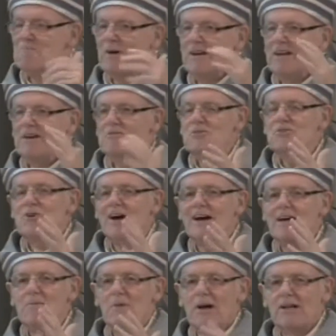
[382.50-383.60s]
But he was
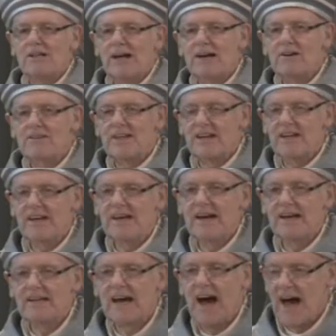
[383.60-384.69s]
talking about a letter that he
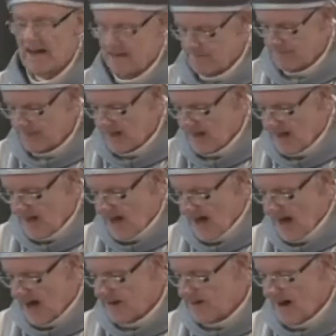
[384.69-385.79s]
had gotten,
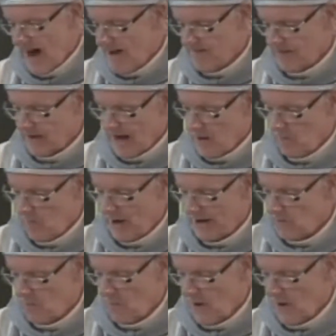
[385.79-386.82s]
and I forget what it